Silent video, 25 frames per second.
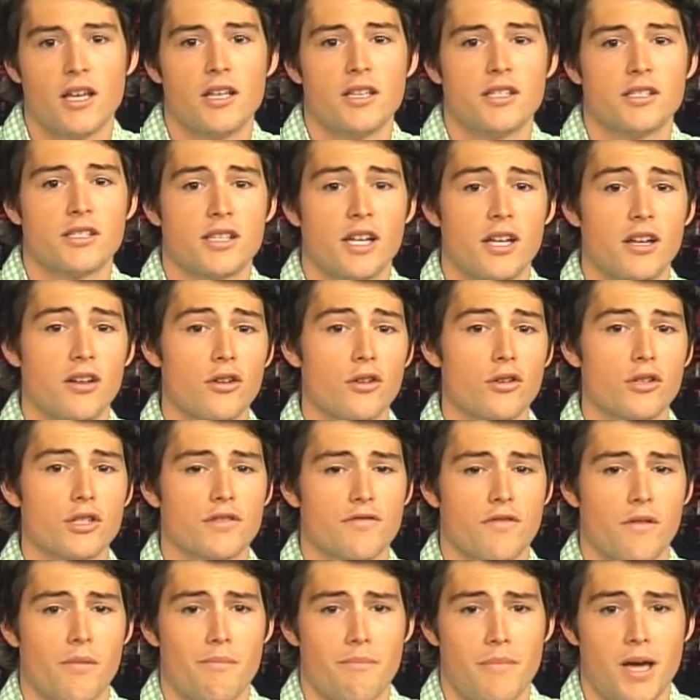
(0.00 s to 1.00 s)
Senators
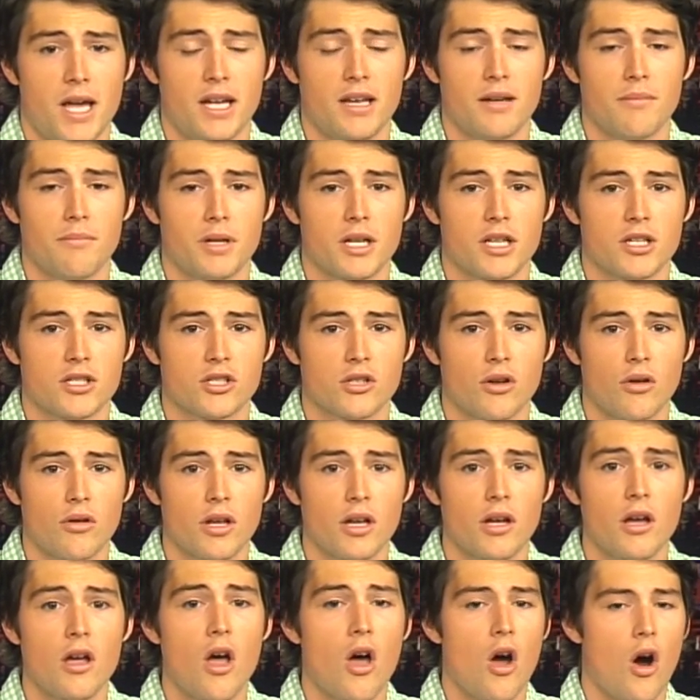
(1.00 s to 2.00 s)
from Maine and
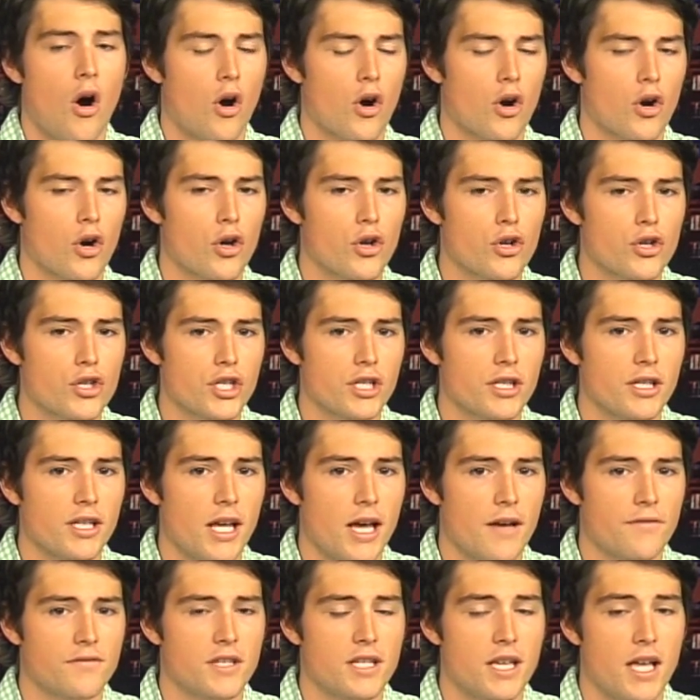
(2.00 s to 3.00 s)
Minnesota are urging the
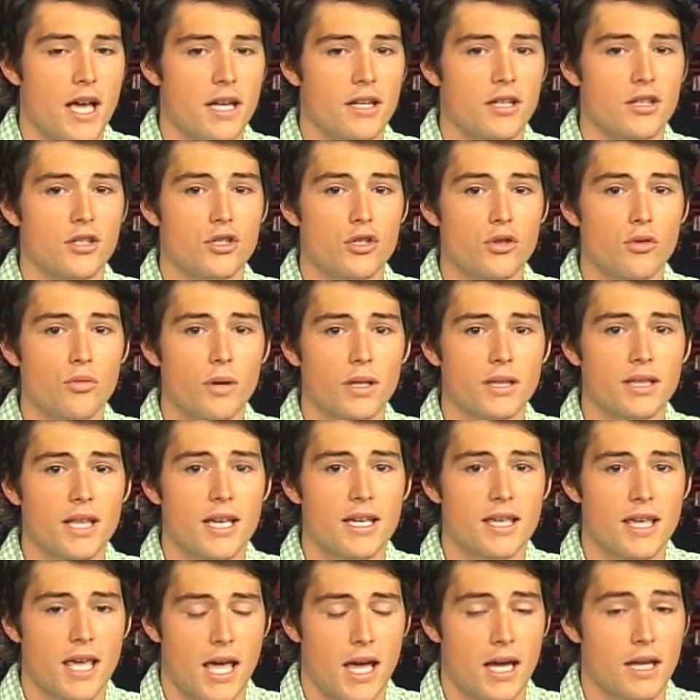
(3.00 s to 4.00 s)
FDA to do what
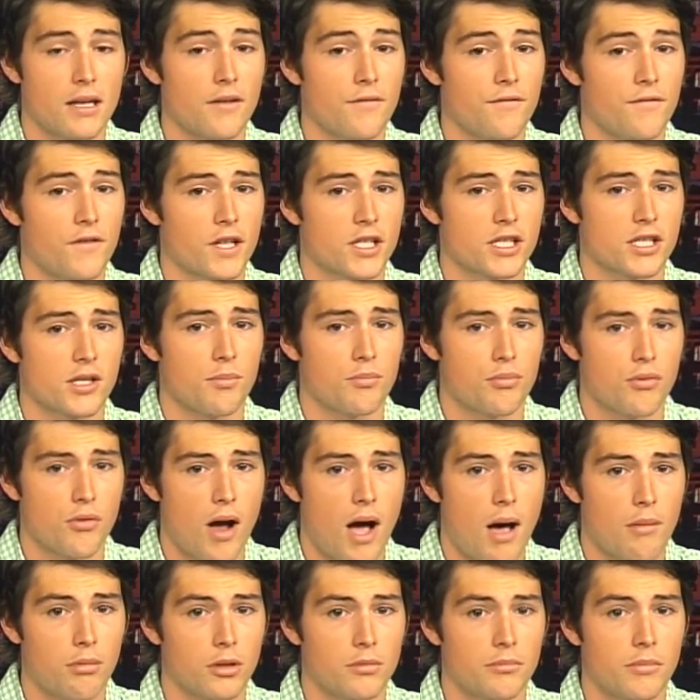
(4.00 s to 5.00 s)
they can to fix the
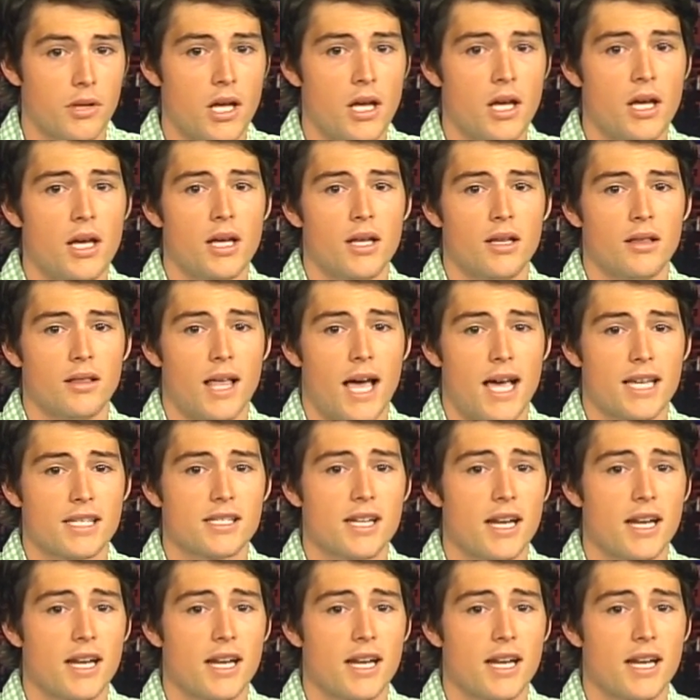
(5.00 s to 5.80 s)
problem. Last